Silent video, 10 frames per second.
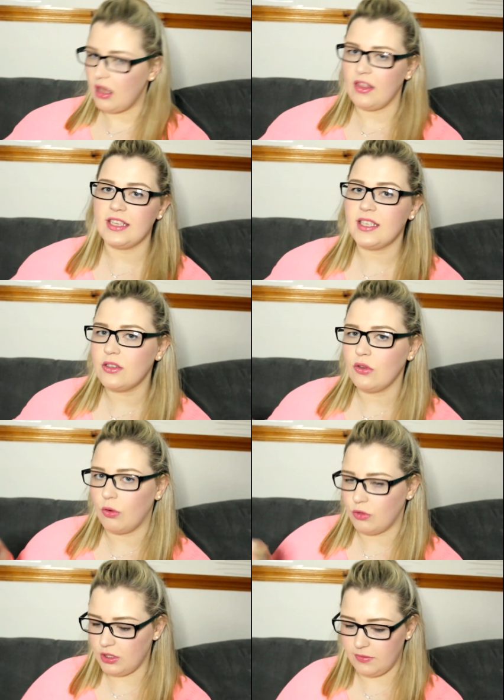This isn't
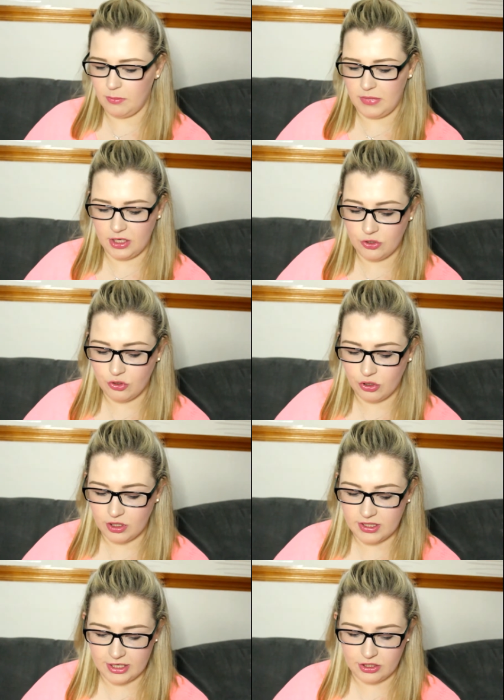all just for me, Stuart
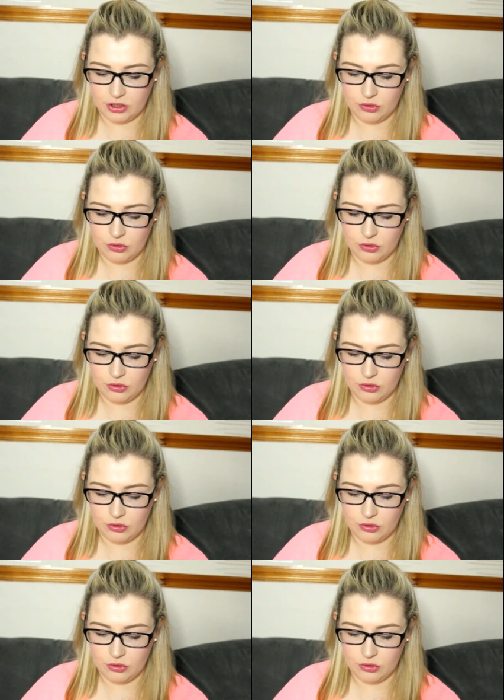does actually